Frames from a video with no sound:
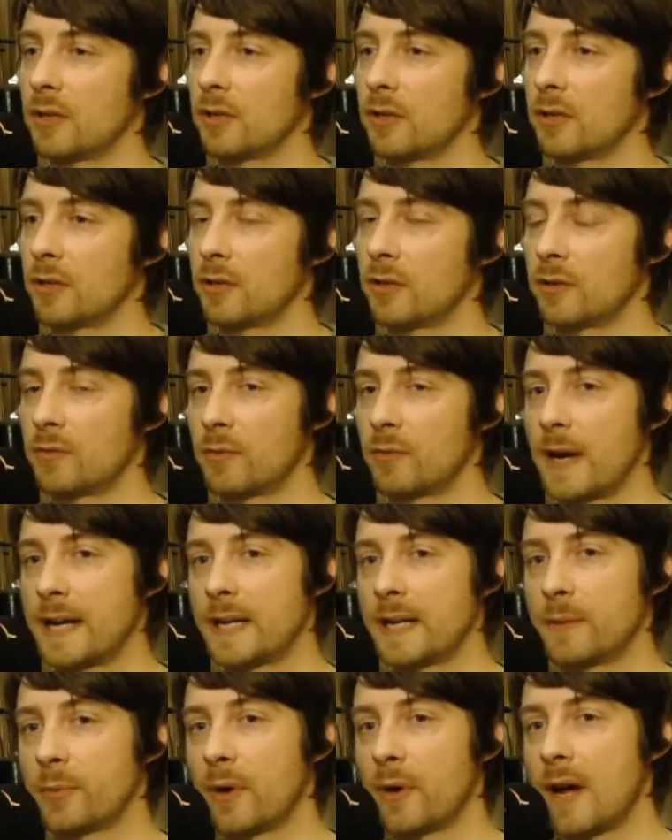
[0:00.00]
her
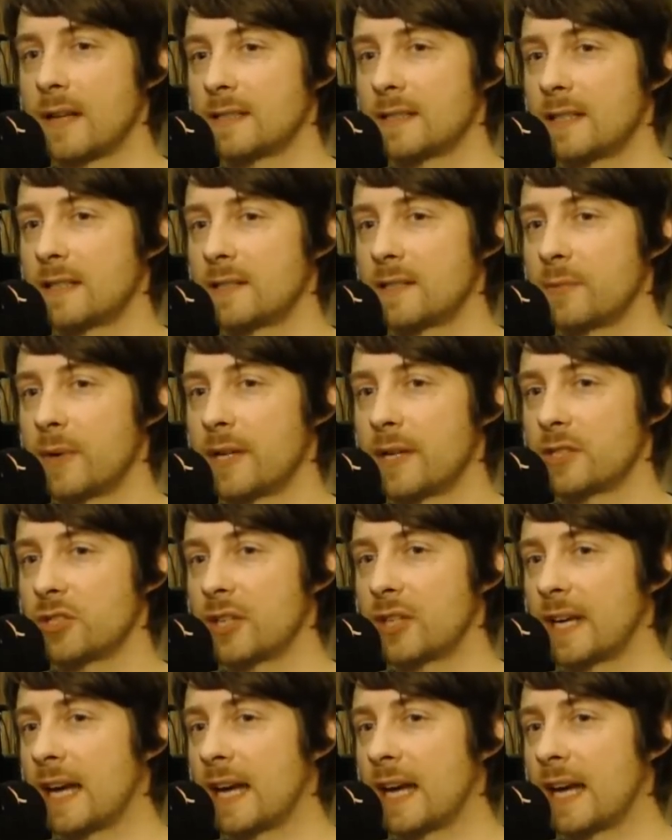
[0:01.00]
writing process much?